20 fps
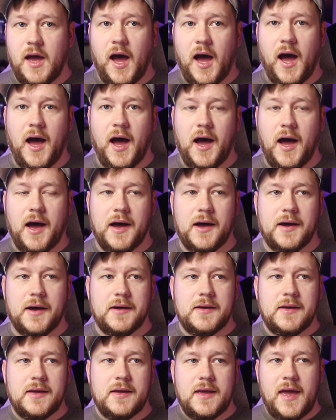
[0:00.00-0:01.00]
Uh,
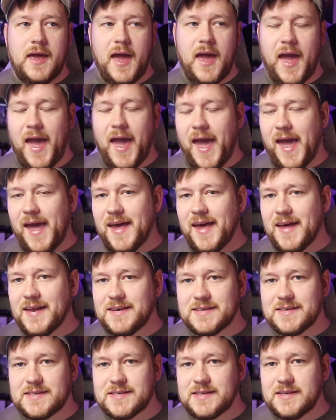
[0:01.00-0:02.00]

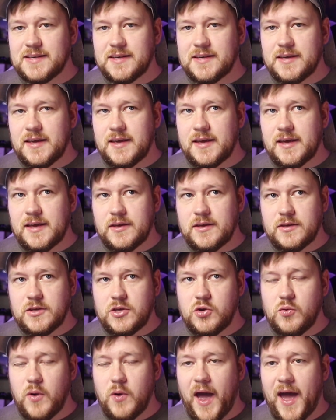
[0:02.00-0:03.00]
and
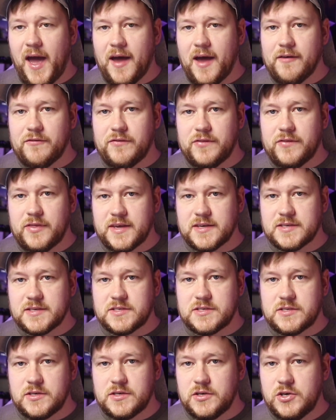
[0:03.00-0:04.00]
you have
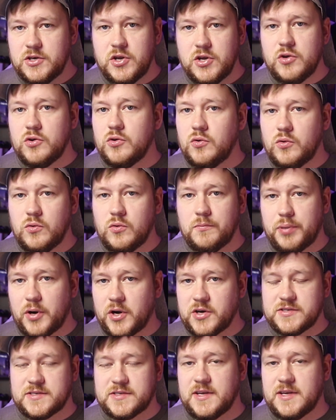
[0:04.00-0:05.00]
this new
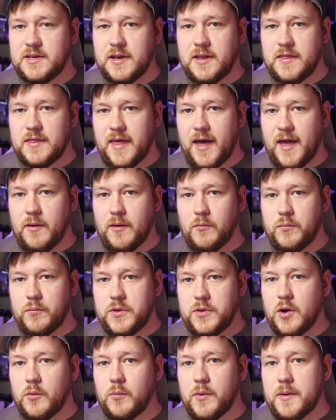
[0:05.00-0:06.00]
person that
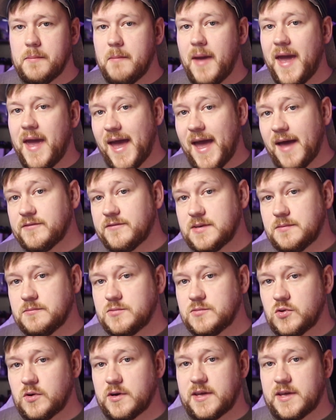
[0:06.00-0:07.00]
you know we may have some
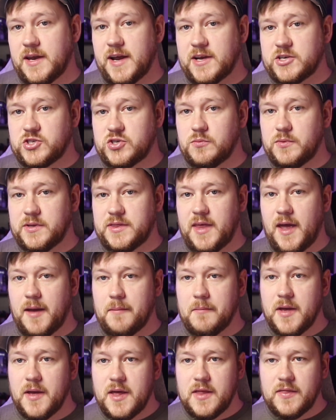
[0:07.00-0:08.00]
sort of connection with
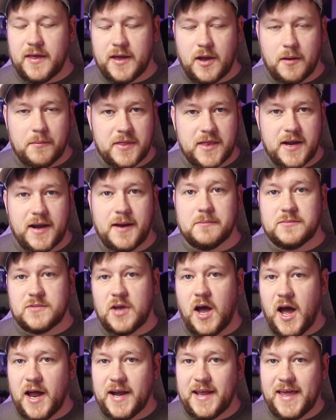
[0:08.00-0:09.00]
them. They go by the name
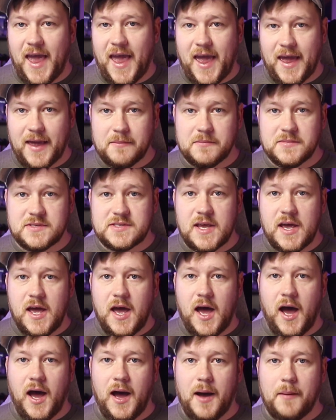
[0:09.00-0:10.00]
Tawni Ames,
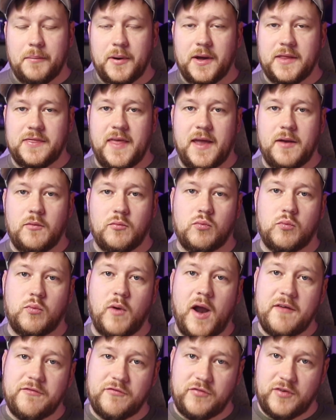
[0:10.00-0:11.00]
uh, but they
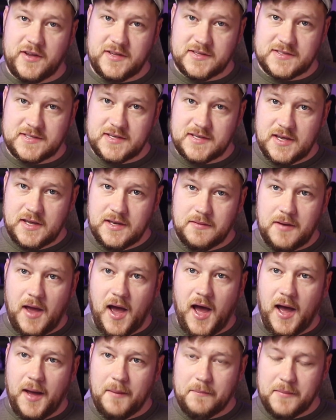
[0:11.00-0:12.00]
reference
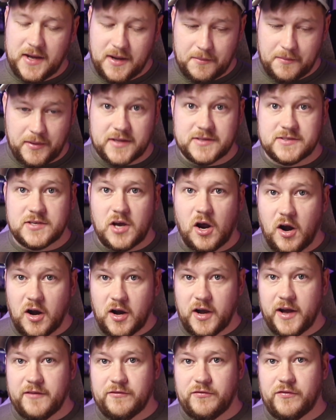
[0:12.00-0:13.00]
uh, Mina
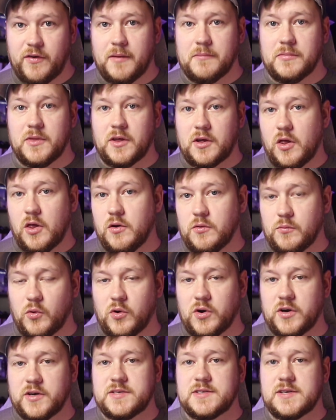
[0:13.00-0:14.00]
Bonteri from the Clone
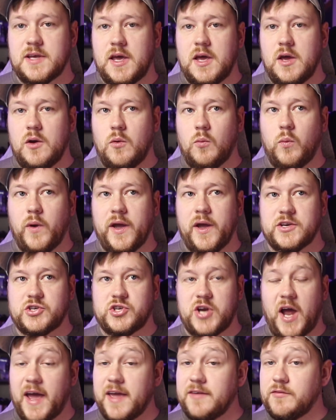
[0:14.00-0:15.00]
Wars,
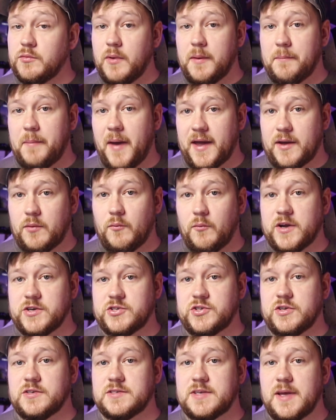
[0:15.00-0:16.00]
which I even went back and
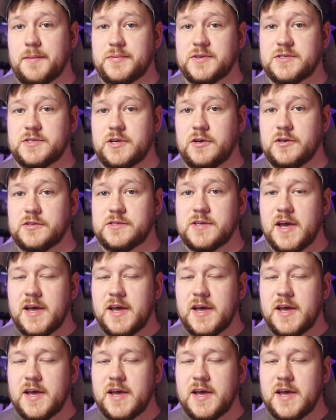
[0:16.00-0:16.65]
watched those episodes.